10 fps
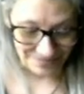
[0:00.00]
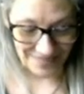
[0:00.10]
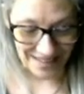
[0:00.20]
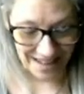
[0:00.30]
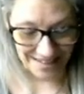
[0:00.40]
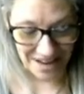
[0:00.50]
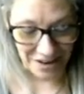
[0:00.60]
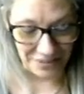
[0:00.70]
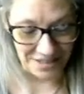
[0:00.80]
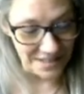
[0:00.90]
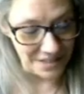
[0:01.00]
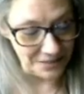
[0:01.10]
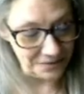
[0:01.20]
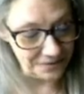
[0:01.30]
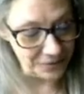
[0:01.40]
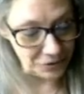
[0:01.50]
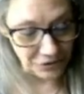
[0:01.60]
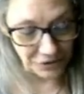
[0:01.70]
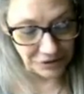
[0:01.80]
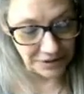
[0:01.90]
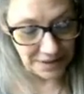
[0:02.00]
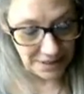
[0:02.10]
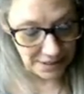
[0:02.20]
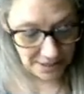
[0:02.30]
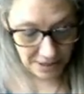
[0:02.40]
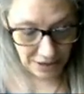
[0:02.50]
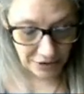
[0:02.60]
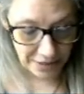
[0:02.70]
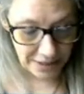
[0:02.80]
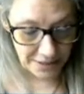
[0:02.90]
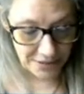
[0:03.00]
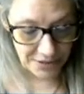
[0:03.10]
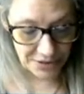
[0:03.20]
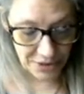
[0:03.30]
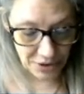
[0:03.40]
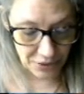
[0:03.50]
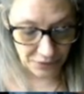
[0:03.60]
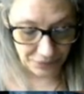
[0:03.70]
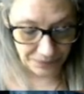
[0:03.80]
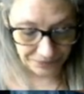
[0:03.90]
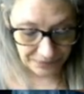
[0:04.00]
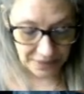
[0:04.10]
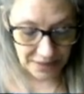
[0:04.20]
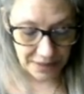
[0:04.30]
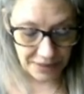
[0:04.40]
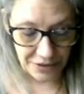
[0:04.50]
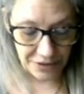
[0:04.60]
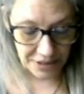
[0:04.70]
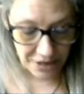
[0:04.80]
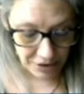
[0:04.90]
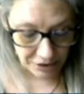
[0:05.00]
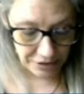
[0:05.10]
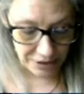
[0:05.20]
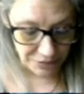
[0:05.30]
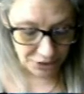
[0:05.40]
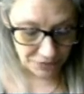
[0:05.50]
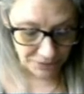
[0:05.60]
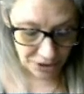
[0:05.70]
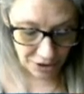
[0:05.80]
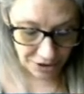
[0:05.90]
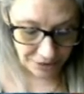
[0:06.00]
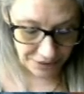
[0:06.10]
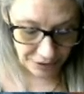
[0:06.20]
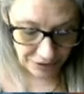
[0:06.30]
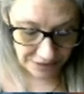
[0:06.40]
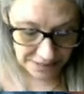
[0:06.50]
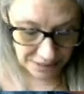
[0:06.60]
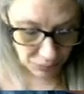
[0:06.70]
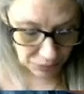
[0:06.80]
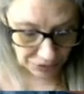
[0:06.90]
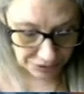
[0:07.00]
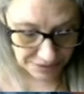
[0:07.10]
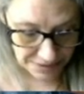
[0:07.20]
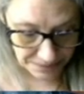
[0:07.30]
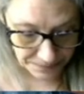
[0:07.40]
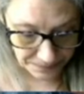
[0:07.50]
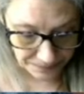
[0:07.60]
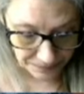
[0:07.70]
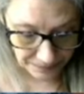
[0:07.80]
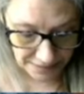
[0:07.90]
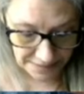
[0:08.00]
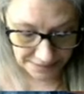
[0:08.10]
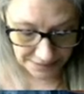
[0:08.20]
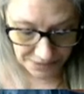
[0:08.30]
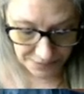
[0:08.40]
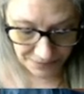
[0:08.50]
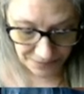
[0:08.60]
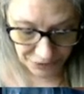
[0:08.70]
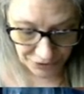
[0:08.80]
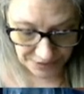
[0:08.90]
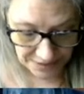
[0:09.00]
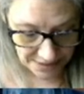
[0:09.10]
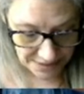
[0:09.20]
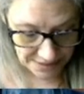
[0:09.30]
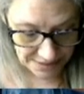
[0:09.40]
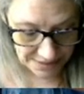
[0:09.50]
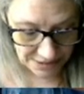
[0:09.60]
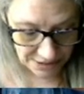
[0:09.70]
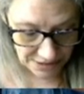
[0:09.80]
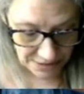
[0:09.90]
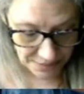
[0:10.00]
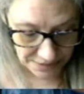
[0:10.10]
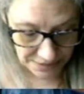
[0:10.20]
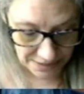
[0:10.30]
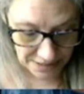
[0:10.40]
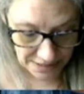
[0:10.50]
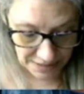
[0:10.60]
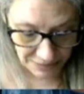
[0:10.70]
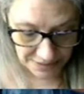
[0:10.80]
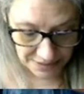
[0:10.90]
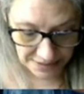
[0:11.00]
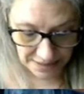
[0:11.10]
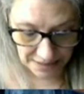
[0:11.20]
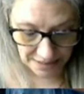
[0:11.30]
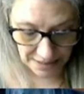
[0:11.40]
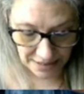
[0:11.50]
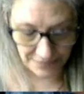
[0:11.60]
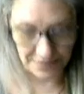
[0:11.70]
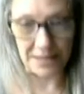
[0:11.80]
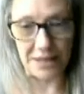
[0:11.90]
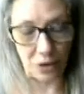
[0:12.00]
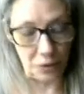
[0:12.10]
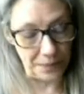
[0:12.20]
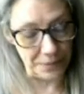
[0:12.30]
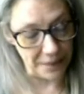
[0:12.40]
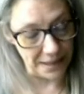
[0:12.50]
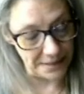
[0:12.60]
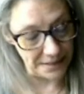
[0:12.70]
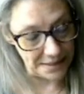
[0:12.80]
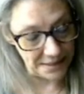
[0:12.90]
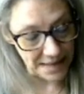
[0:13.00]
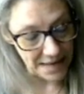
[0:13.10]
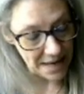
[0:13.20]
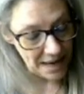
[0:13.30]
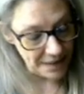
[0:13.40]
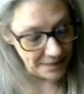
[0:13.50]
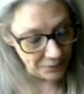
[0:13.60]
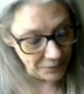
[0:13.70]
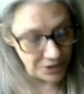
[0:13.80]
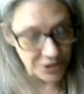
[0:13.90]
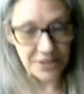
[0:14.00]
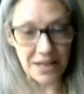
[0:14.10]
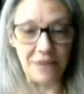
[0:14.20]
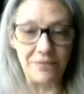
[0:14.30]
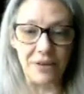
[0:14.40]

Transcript: And now we see the full. All right, so there's a color image of the card. There are keywords idealism, adventures, innocence, decisions, spontaneity, risk taking, naivete, open mindedness. And then we just have